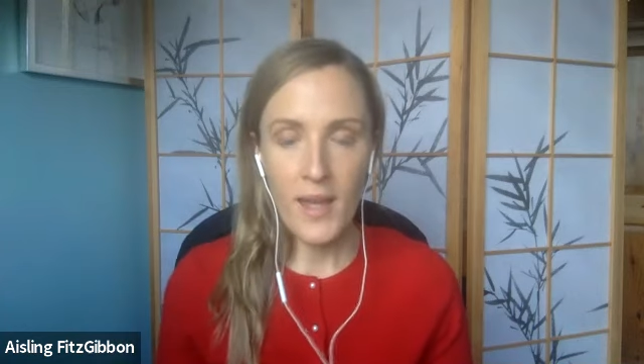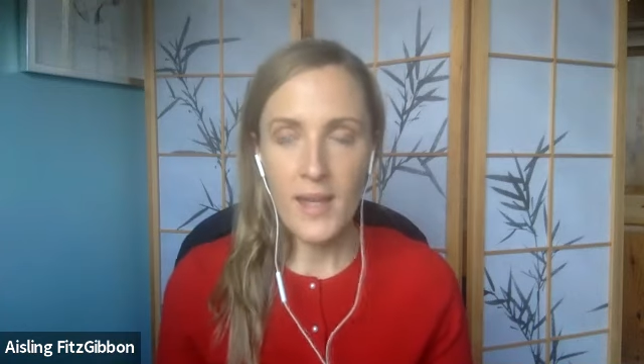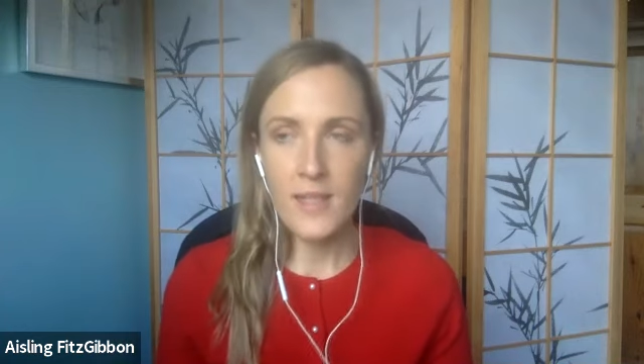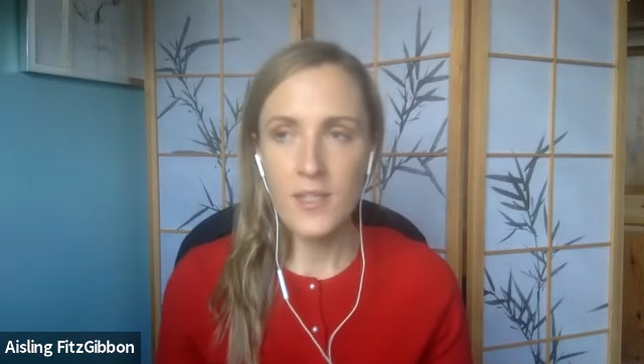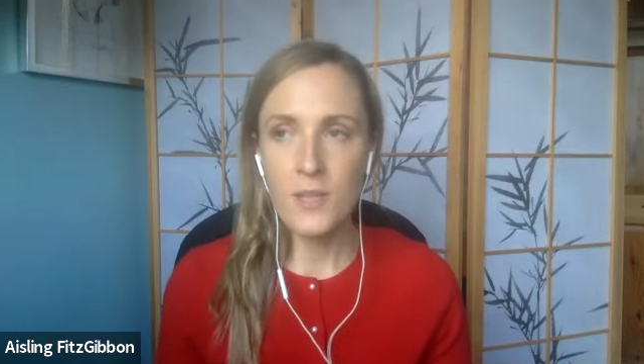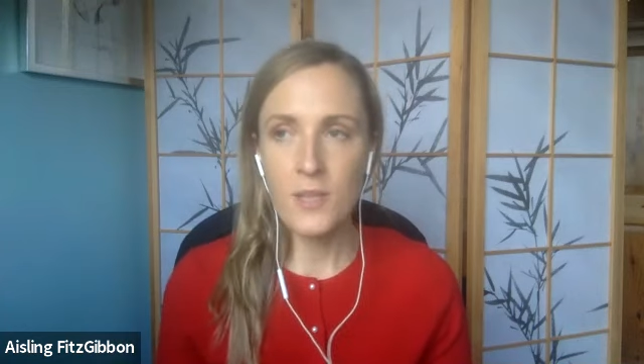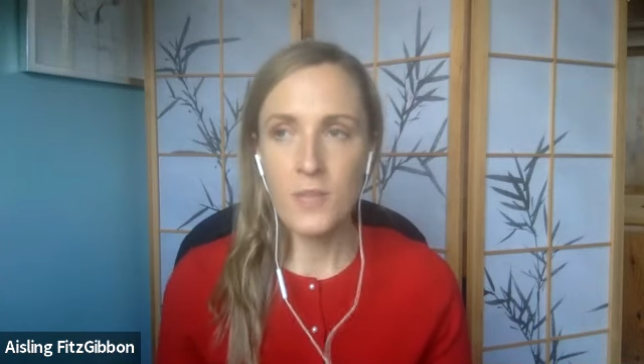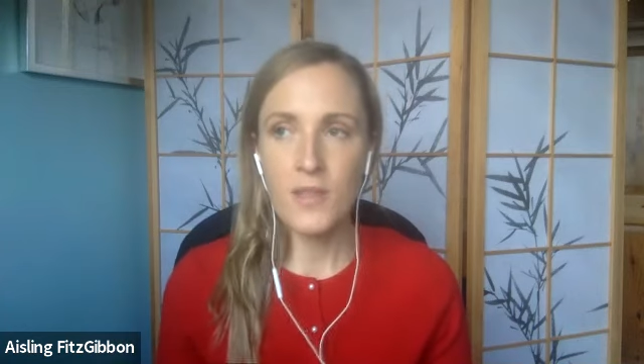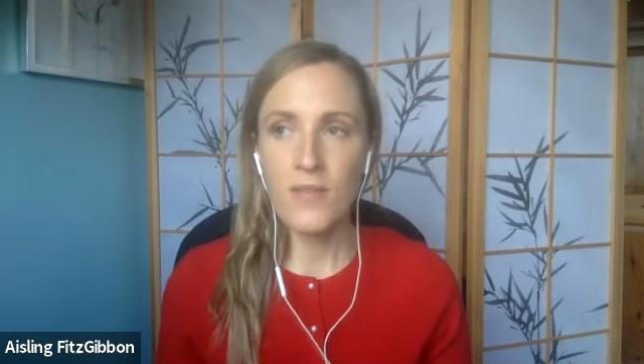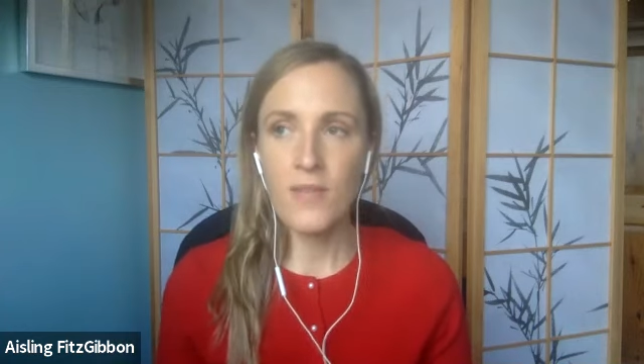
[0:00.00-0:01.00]
in terms
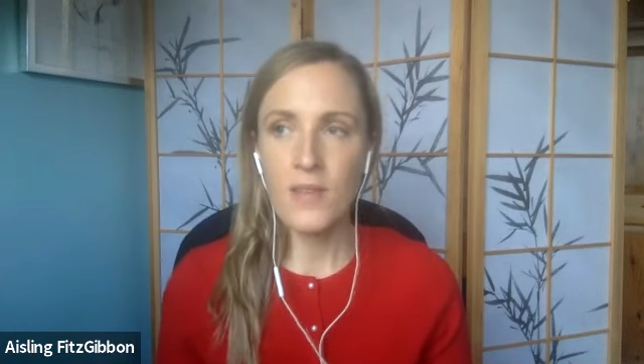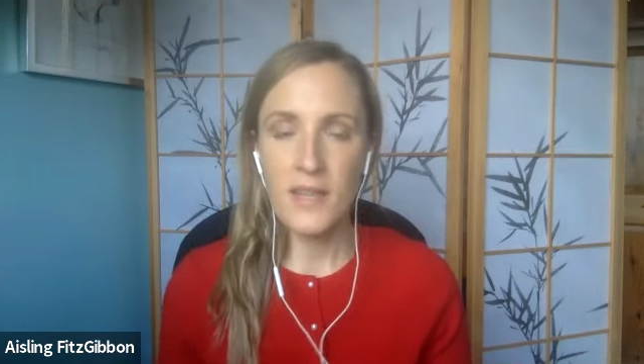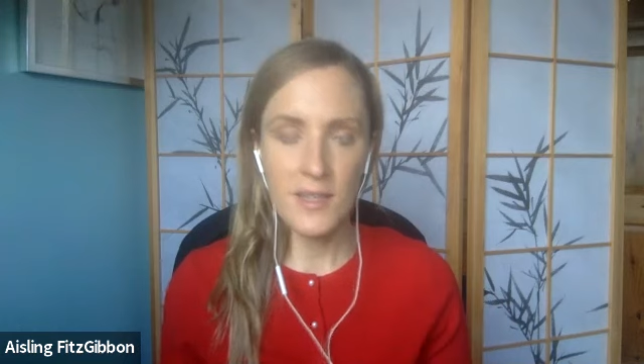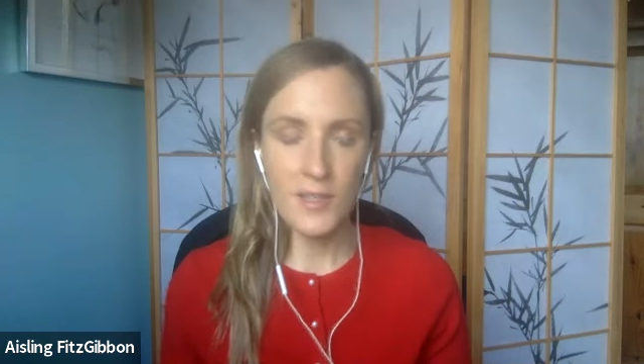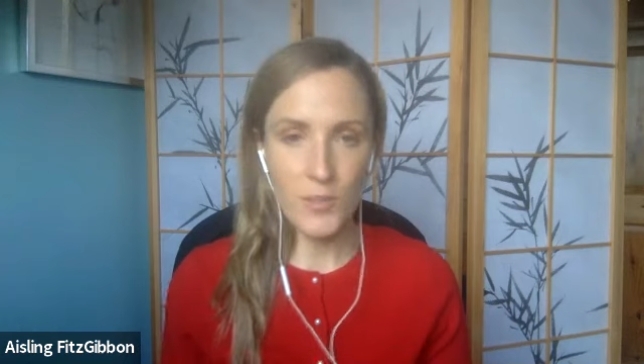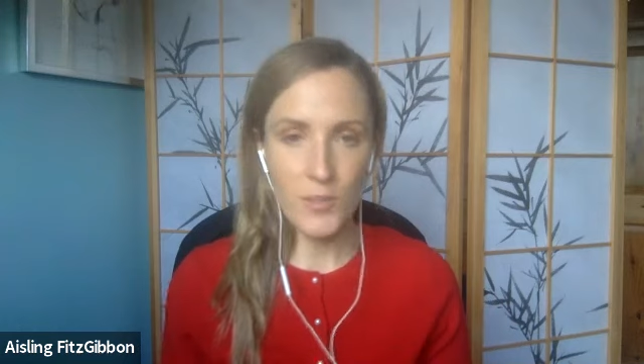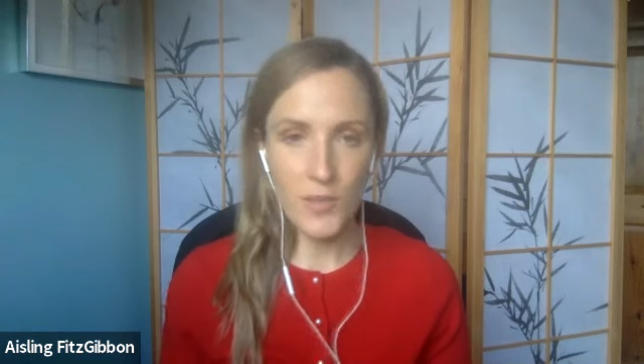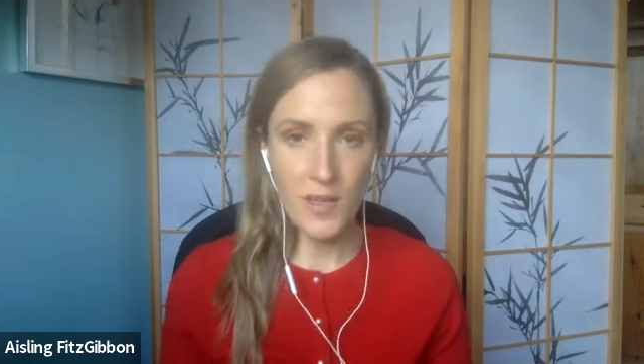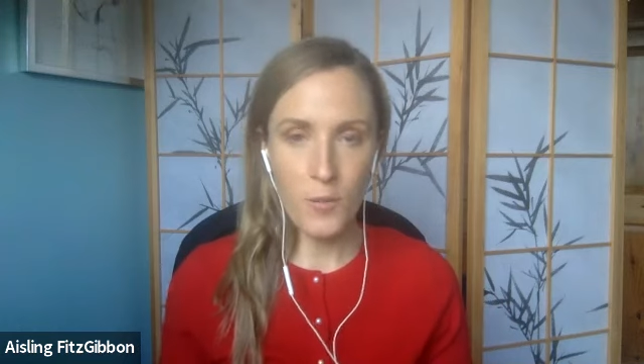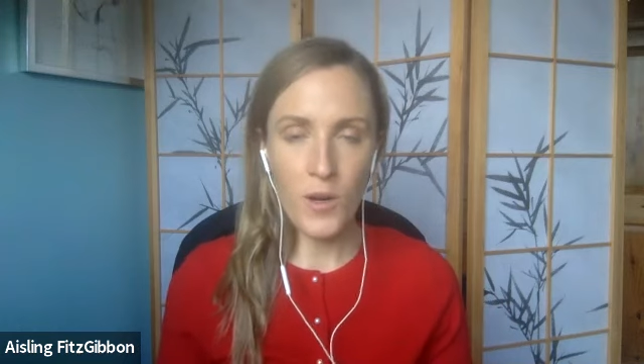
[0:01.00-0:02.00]
of needing to
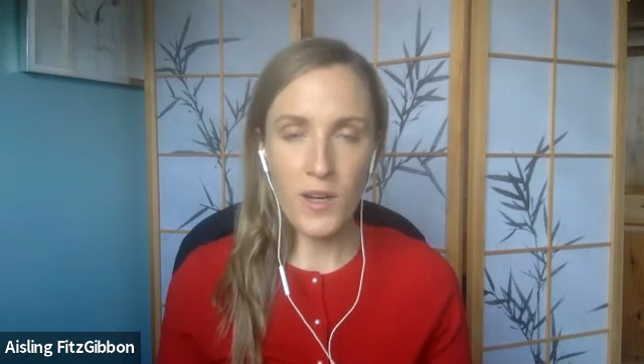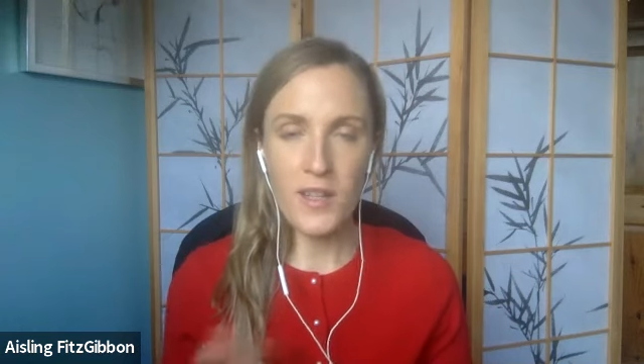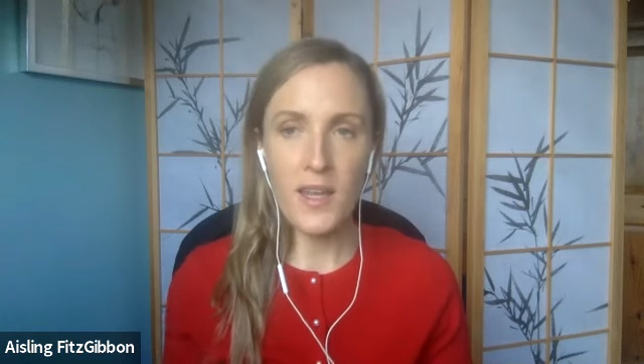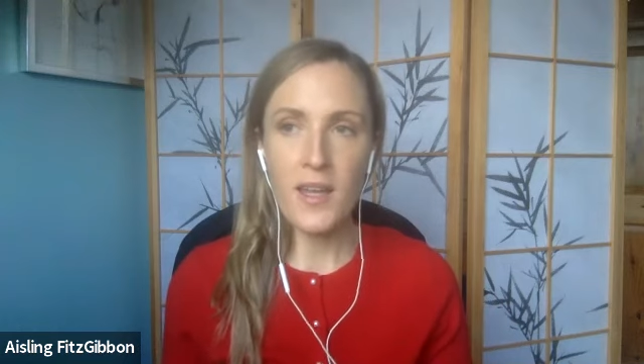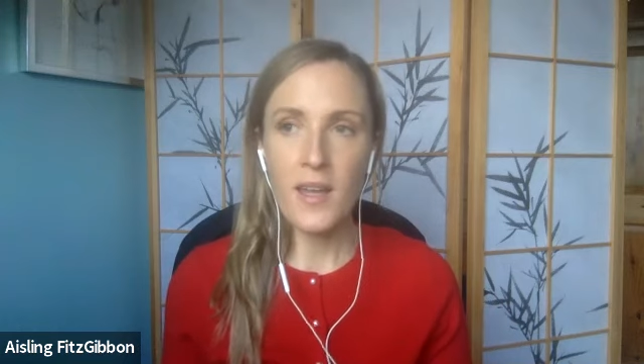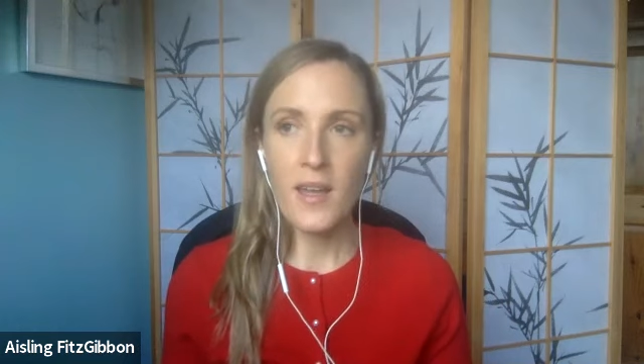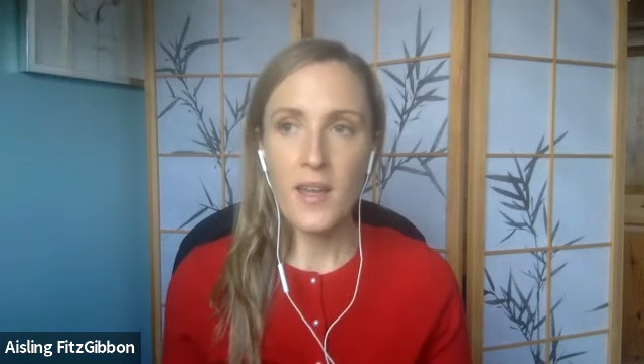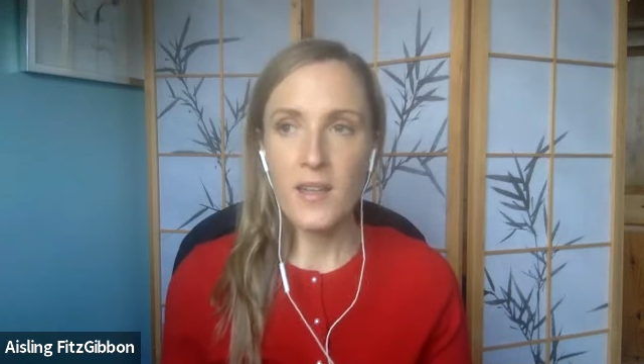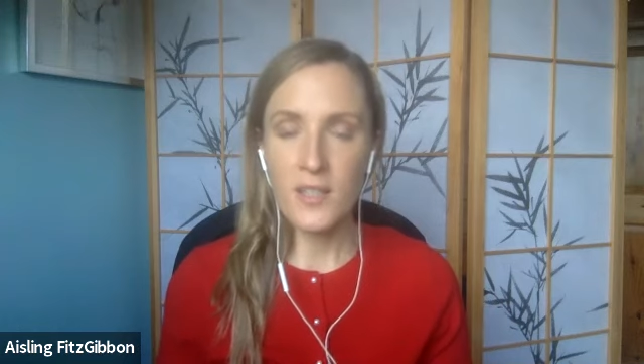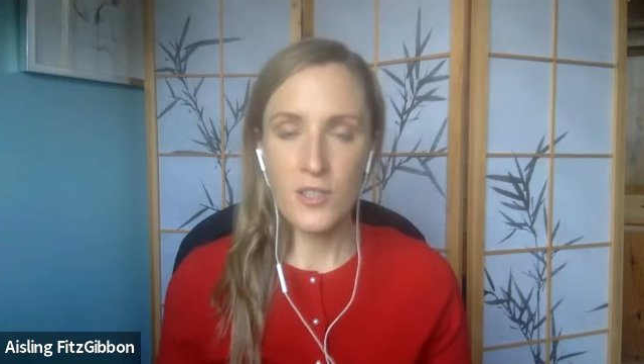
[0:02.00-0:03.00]
be worthy,
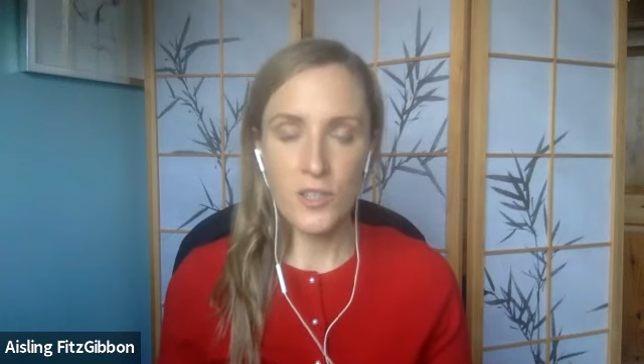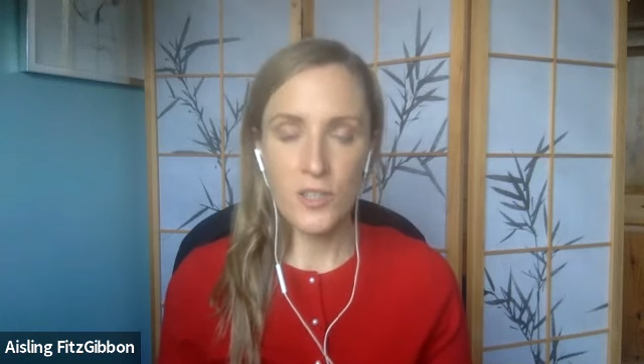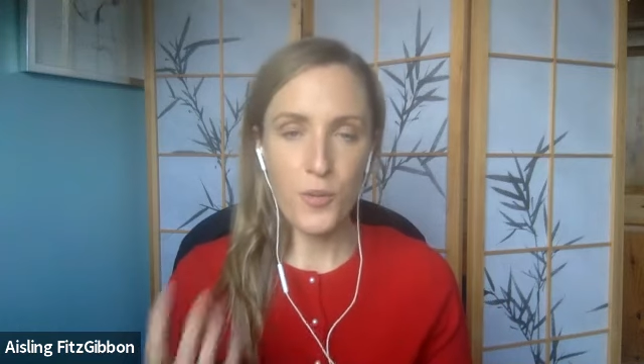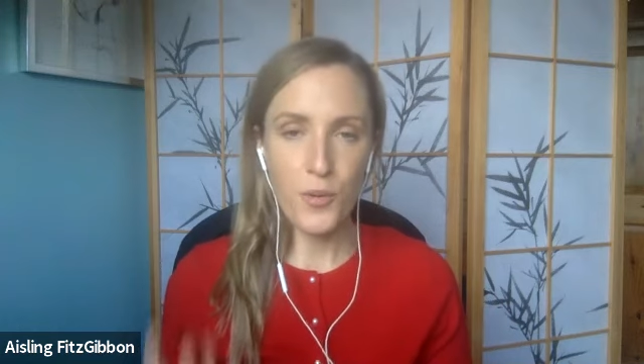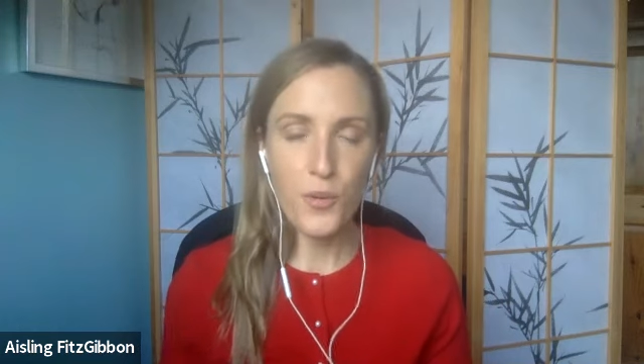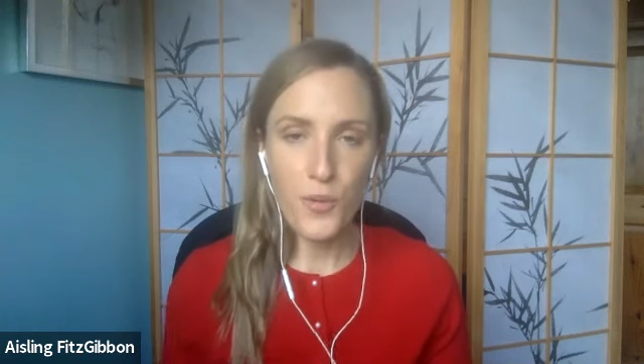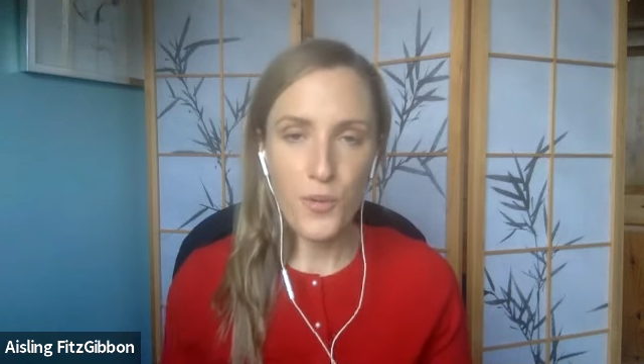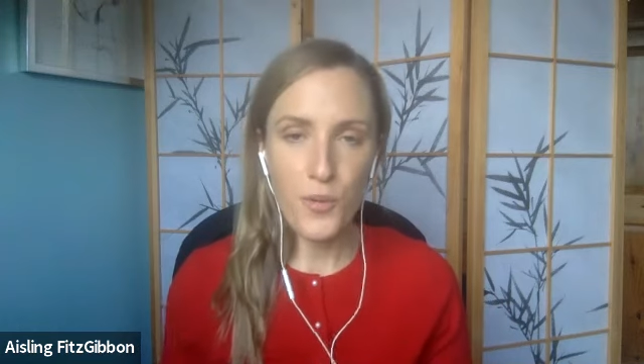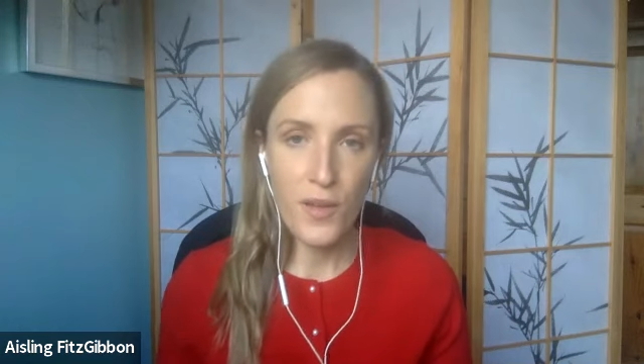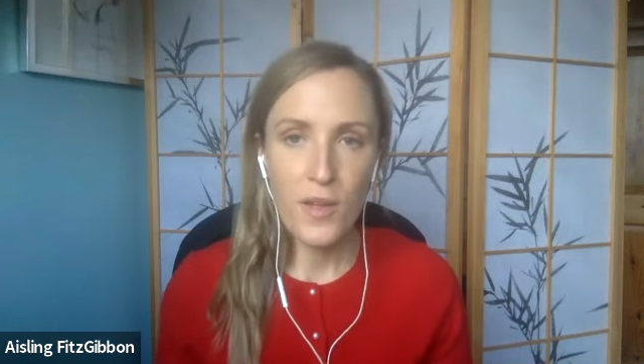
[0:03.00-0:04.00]
needing to prove